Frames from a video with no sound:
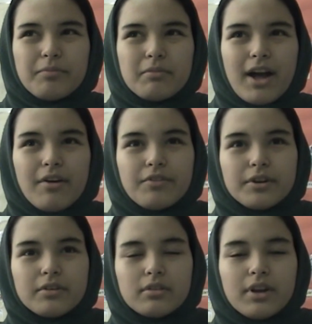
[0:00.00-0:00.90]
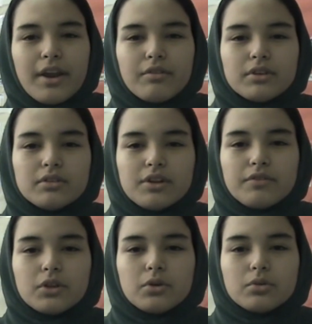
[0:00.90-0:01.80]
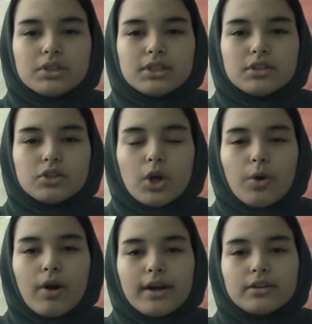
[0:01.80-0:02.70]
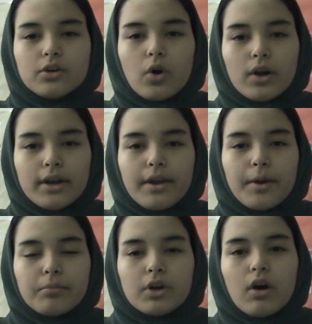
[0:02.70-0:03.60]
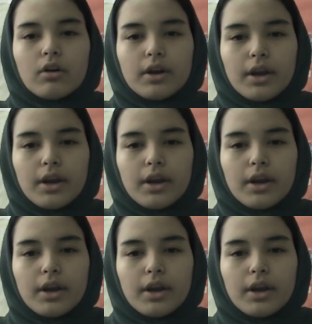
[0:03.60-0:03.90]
having hearing difficulties, so I had a cochlear implant